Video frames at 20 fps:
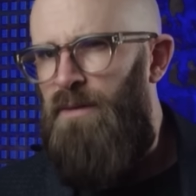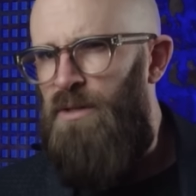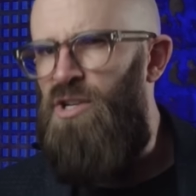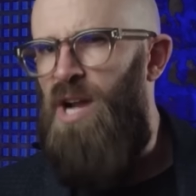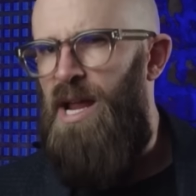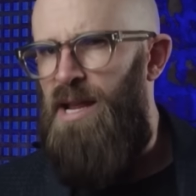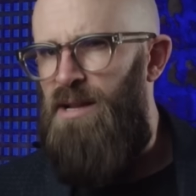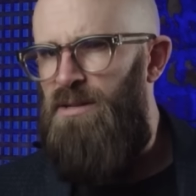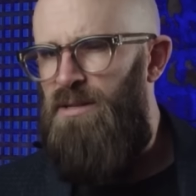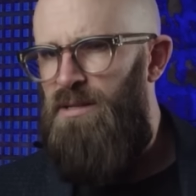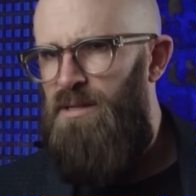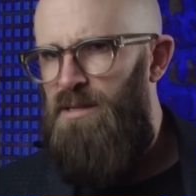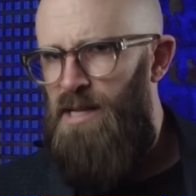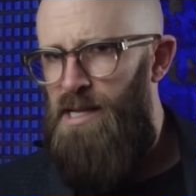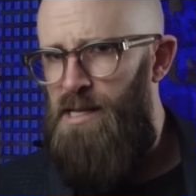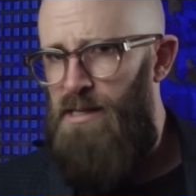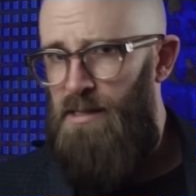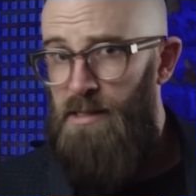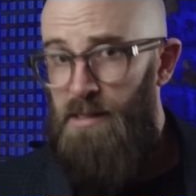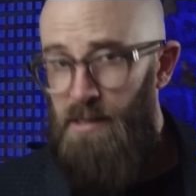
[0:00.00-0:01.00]
the change
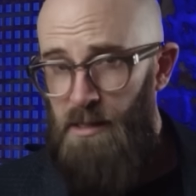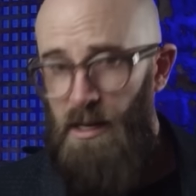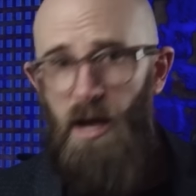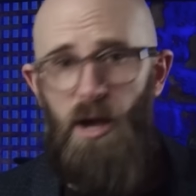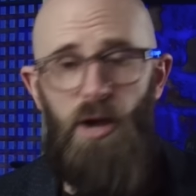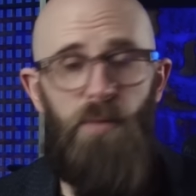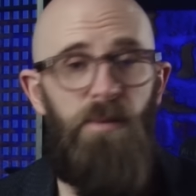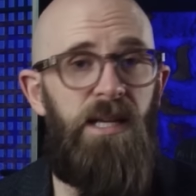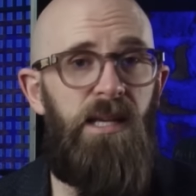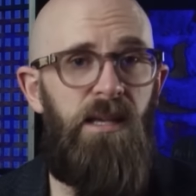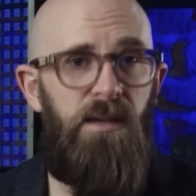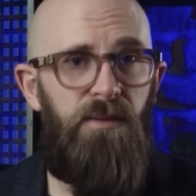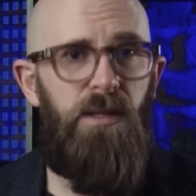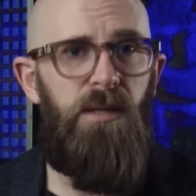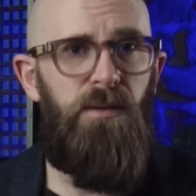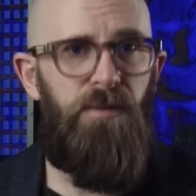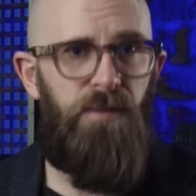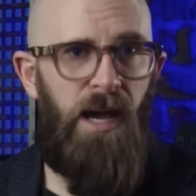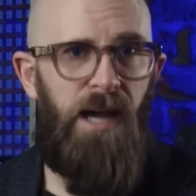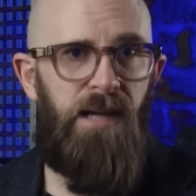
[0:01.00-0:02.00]
is slow, but given
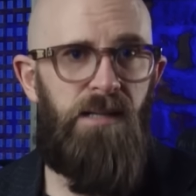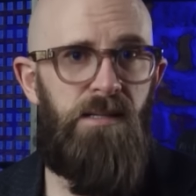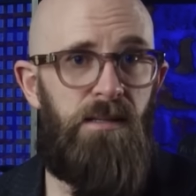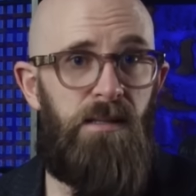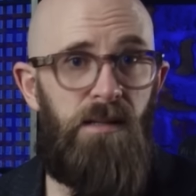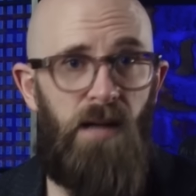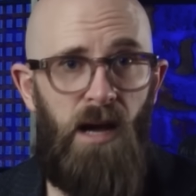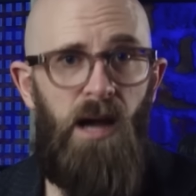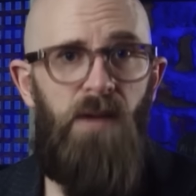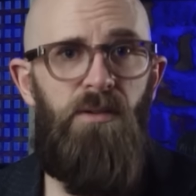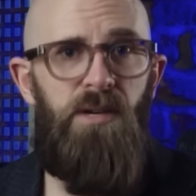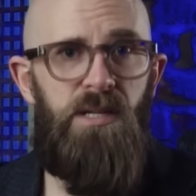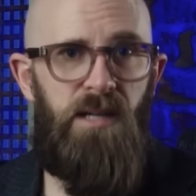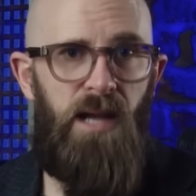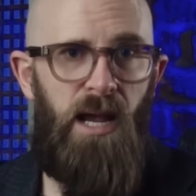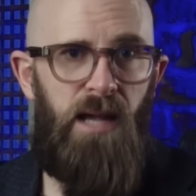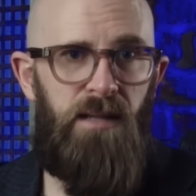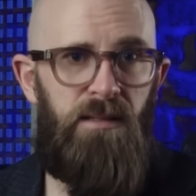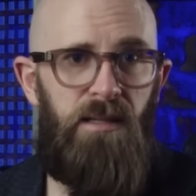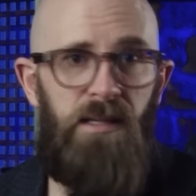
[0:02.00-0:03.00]
the fact that Irish
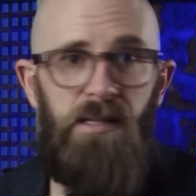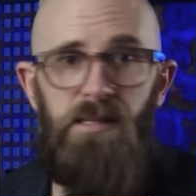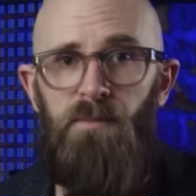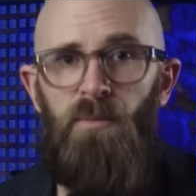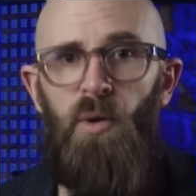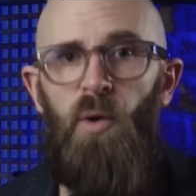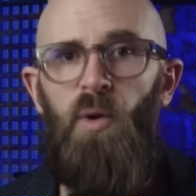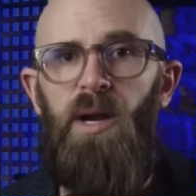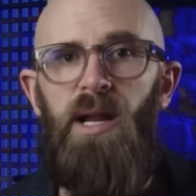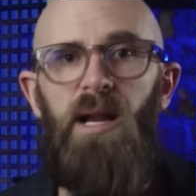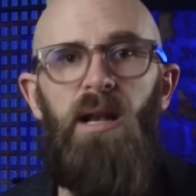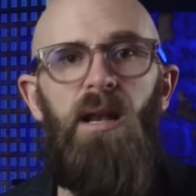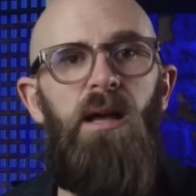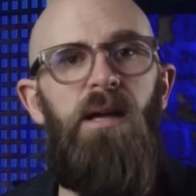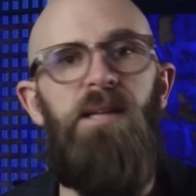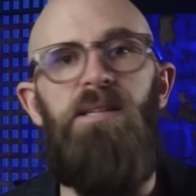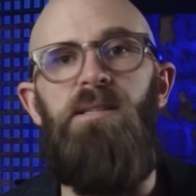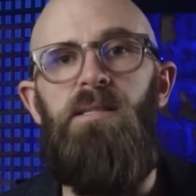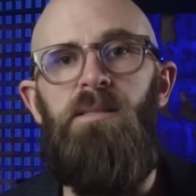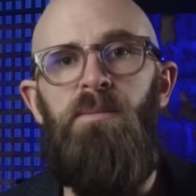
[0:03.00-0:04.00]
Catholics are more
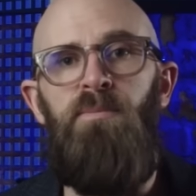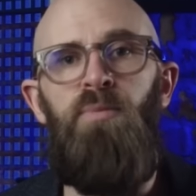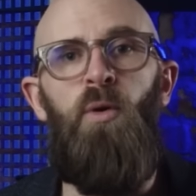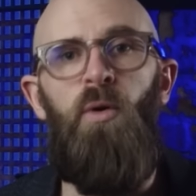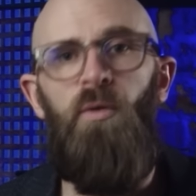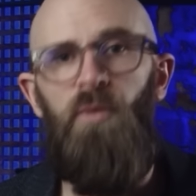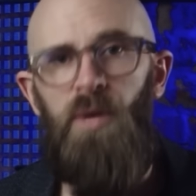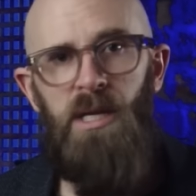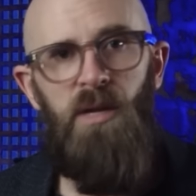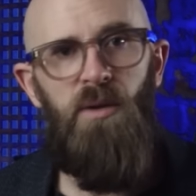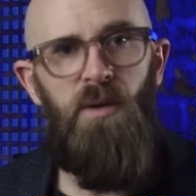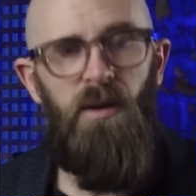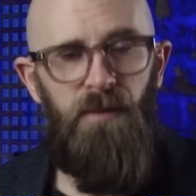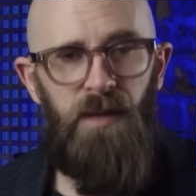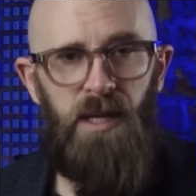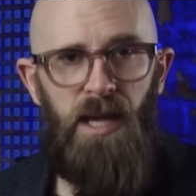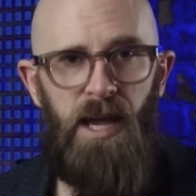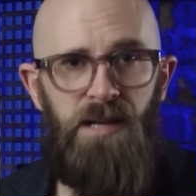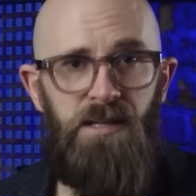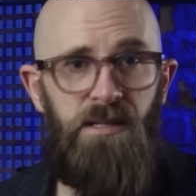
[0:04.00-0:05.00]
inclined to support
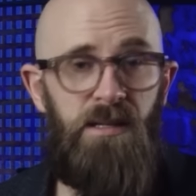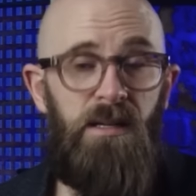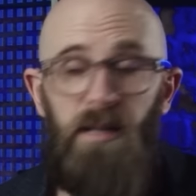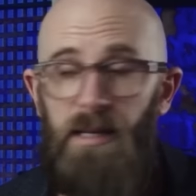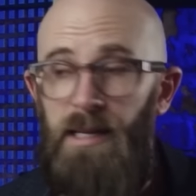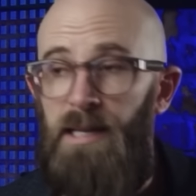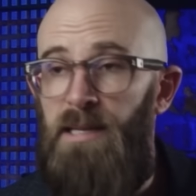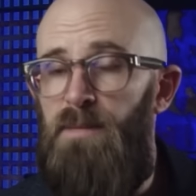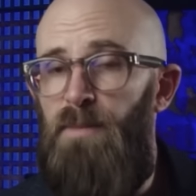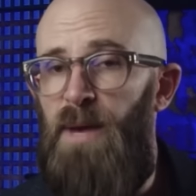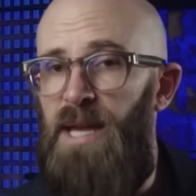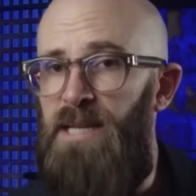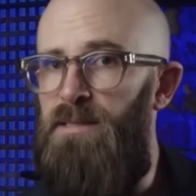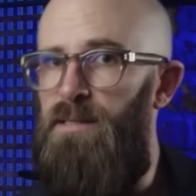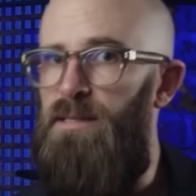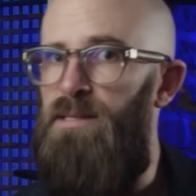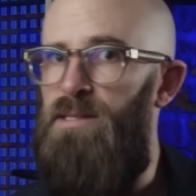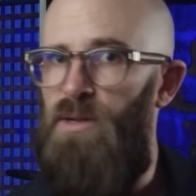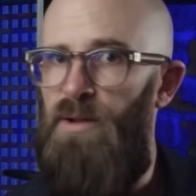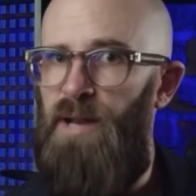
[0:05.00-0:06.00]
reunification and
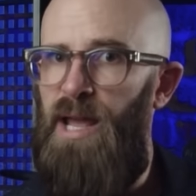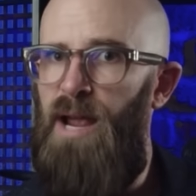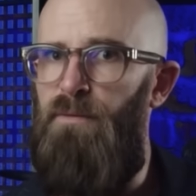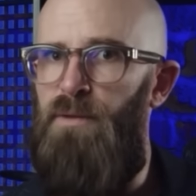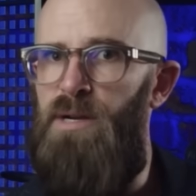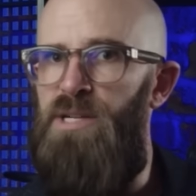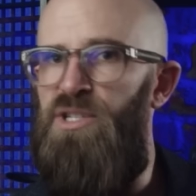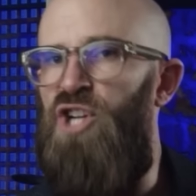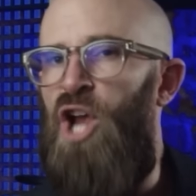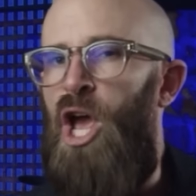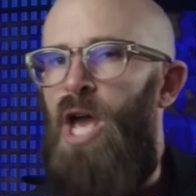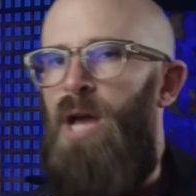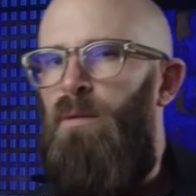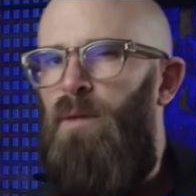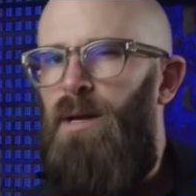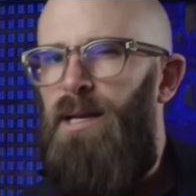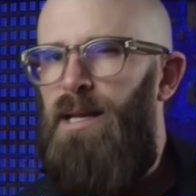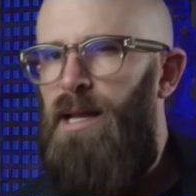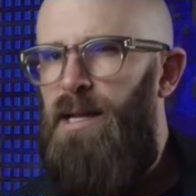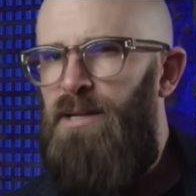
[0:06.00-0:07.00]
independence on average,
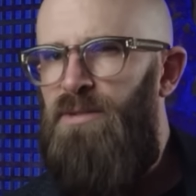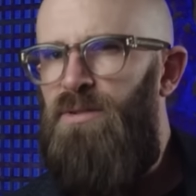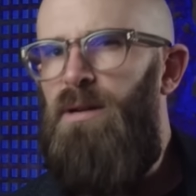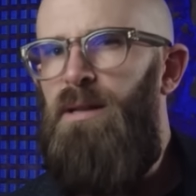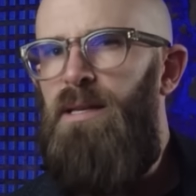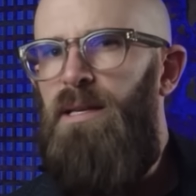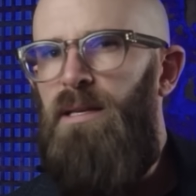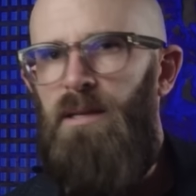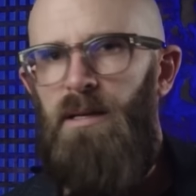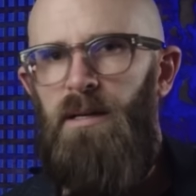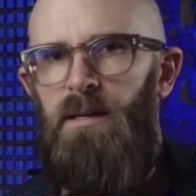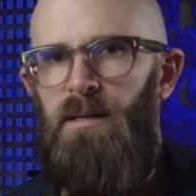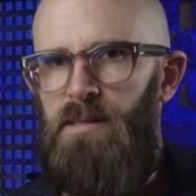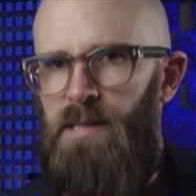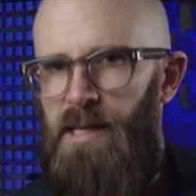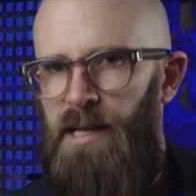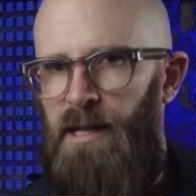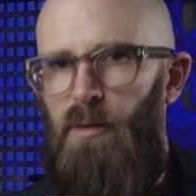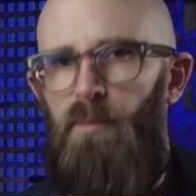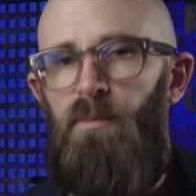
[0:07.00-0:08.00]
one naturally can't
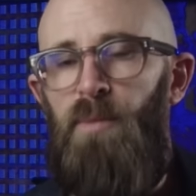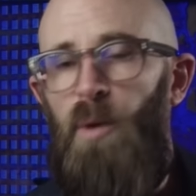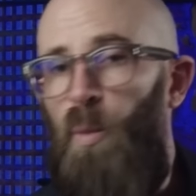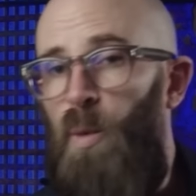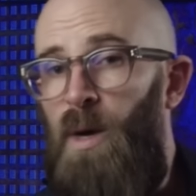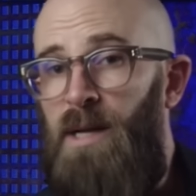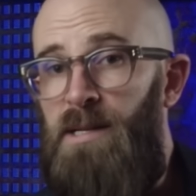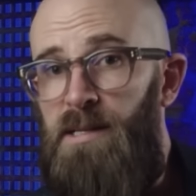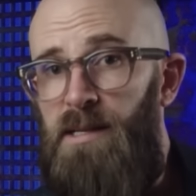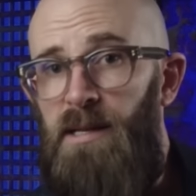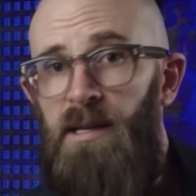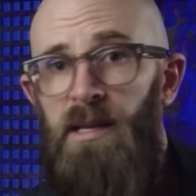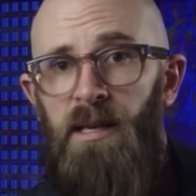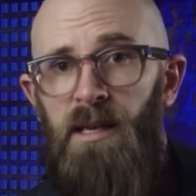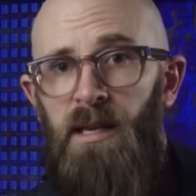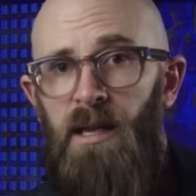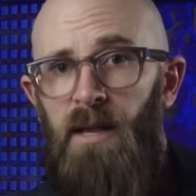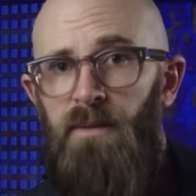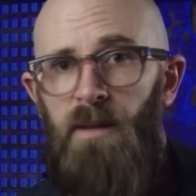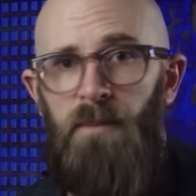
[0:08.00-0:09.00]
help but wonder
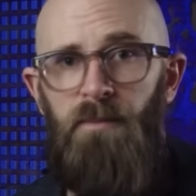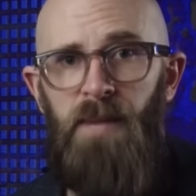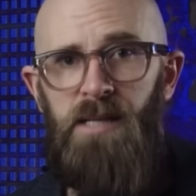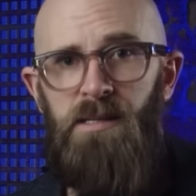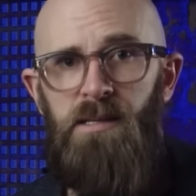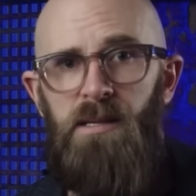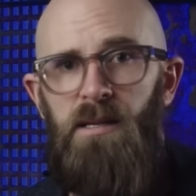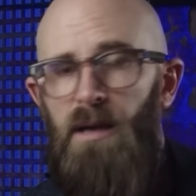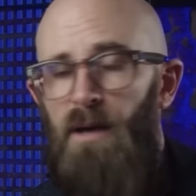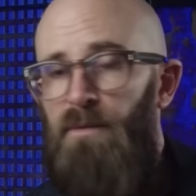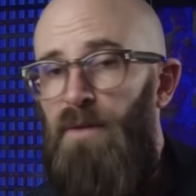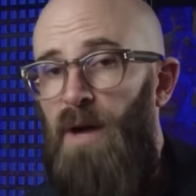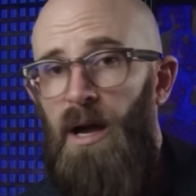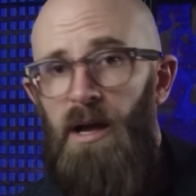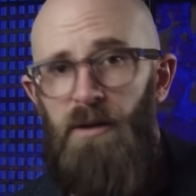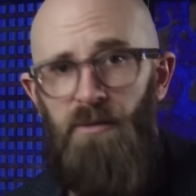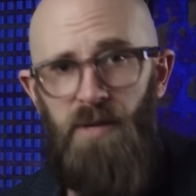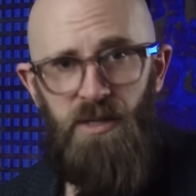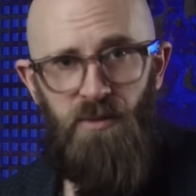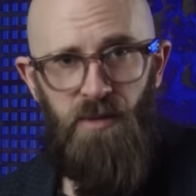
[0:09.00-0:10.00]
if the matter of
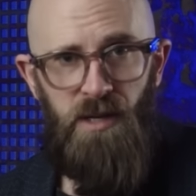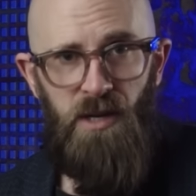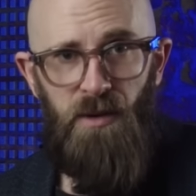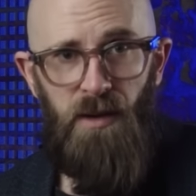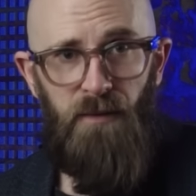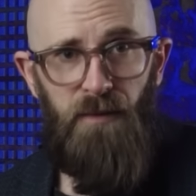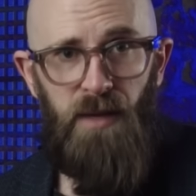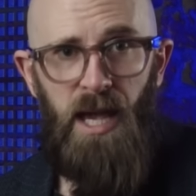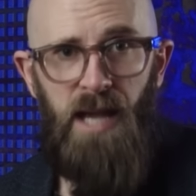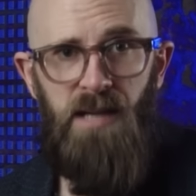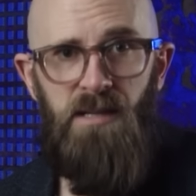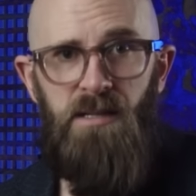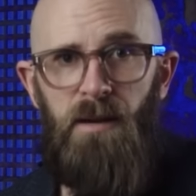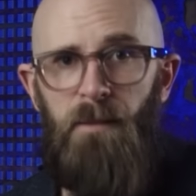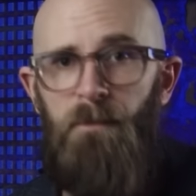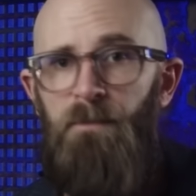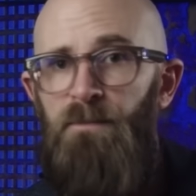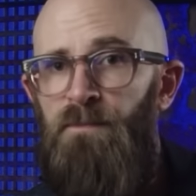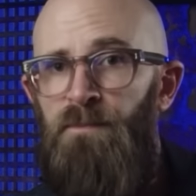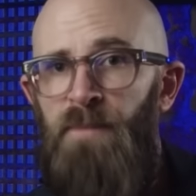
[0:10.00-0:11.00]
Irish
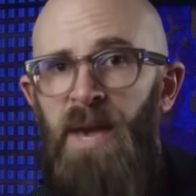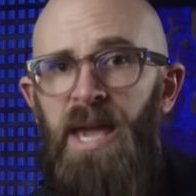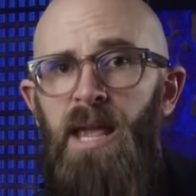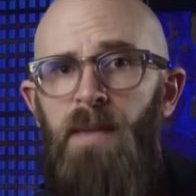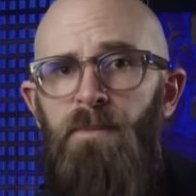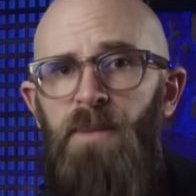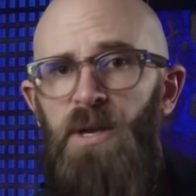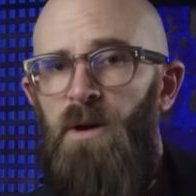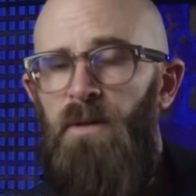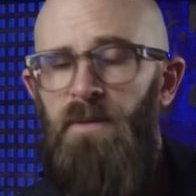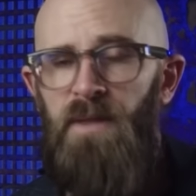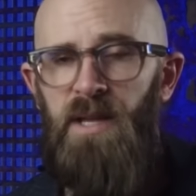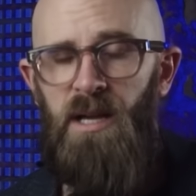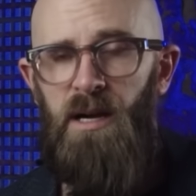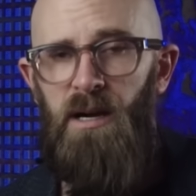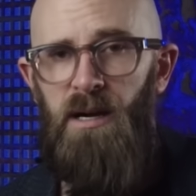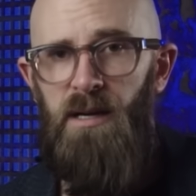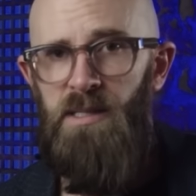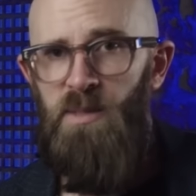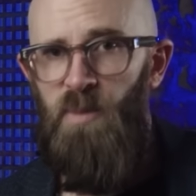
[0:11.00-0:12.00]
reunification may be on the
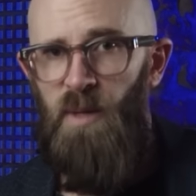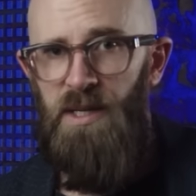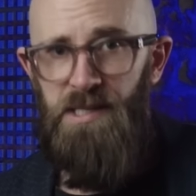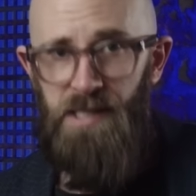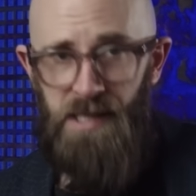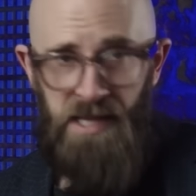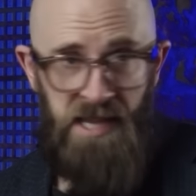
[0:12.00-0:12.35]
cards once